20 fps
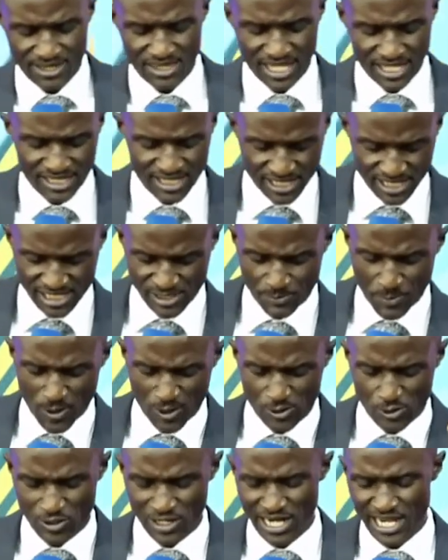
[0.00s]
that
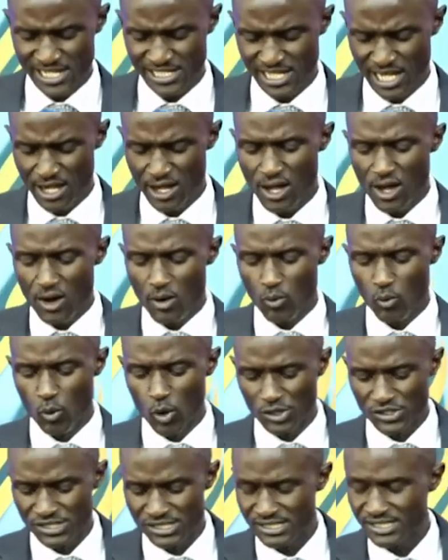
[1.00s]
spoke to Elijah
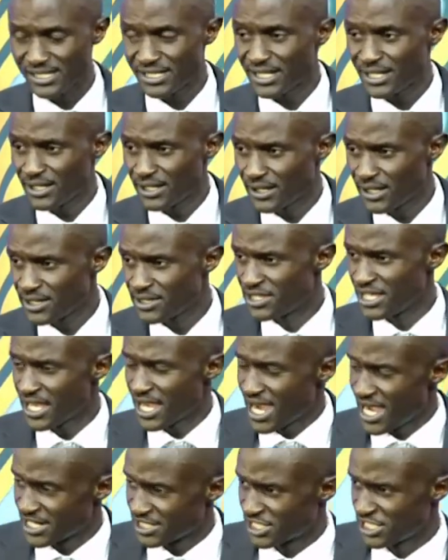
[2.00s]
was the
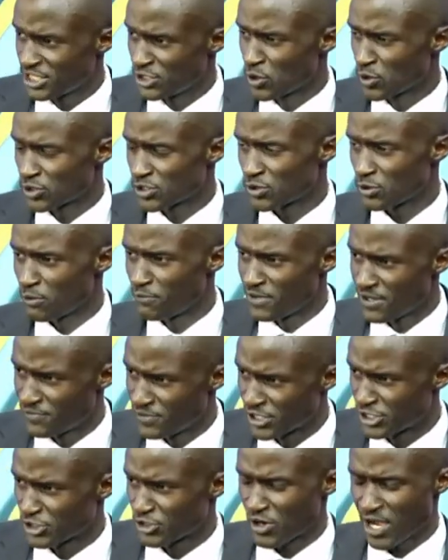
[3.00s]
antidote of
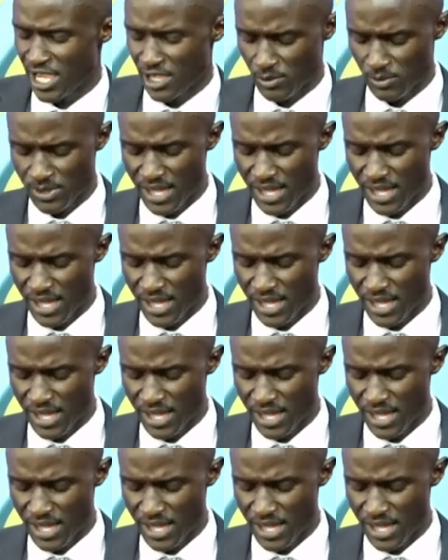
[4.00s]
every trial,